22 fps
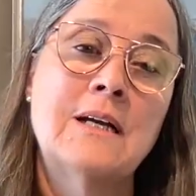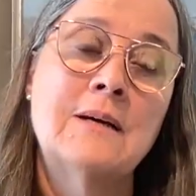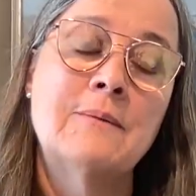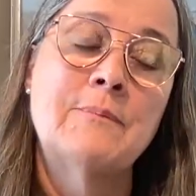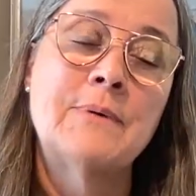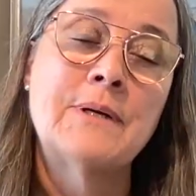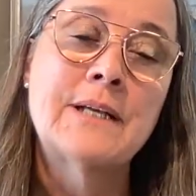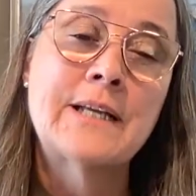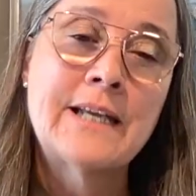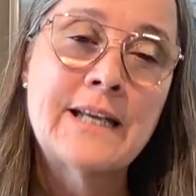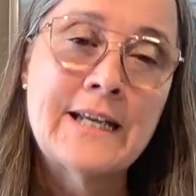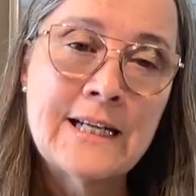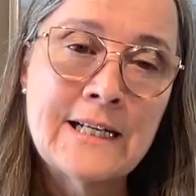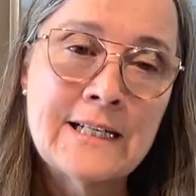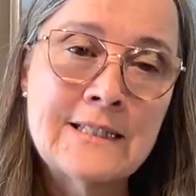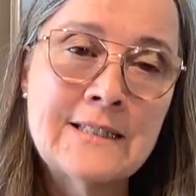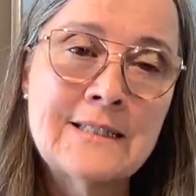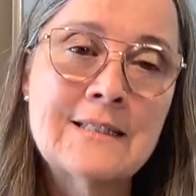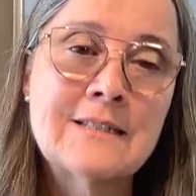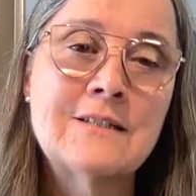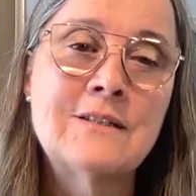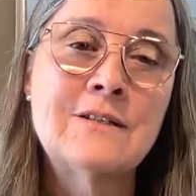But
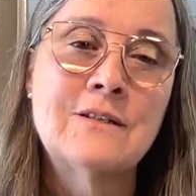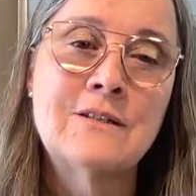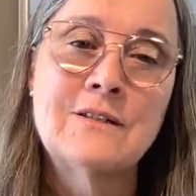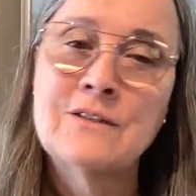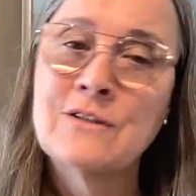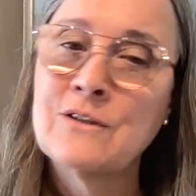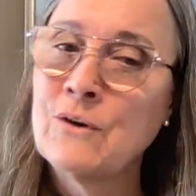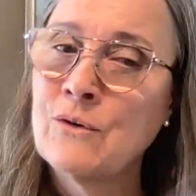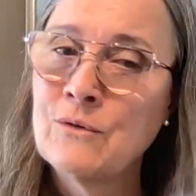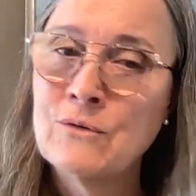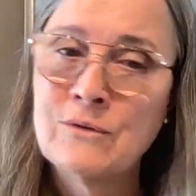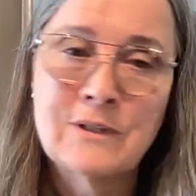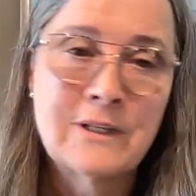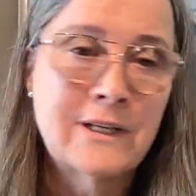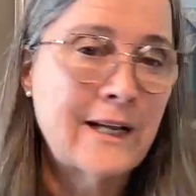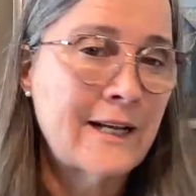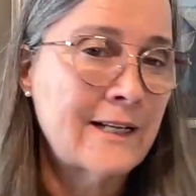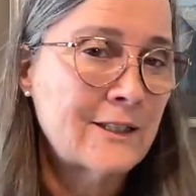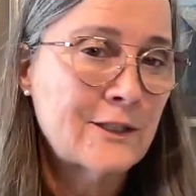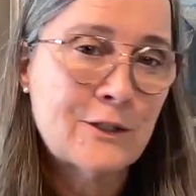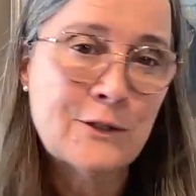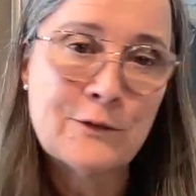kids don't
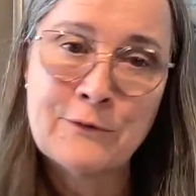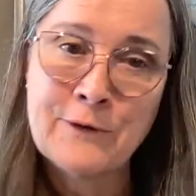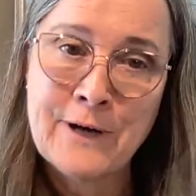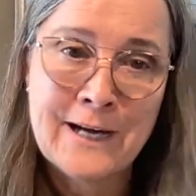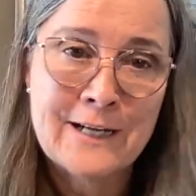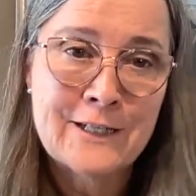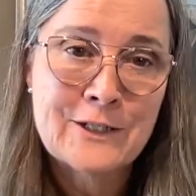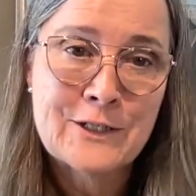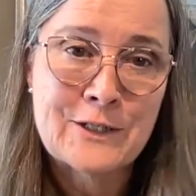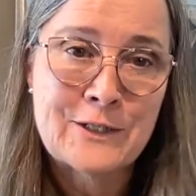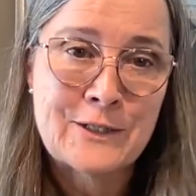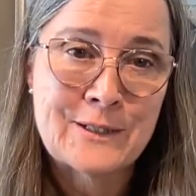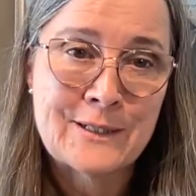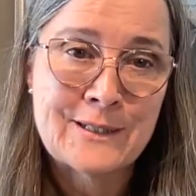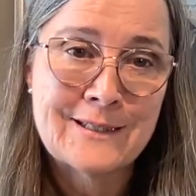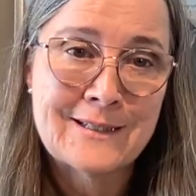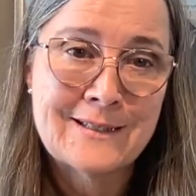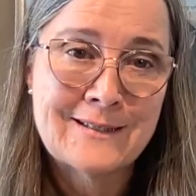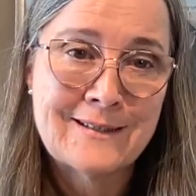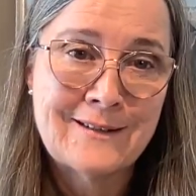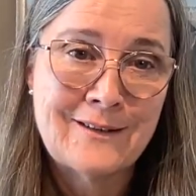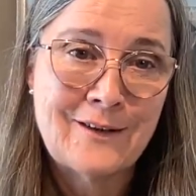get directions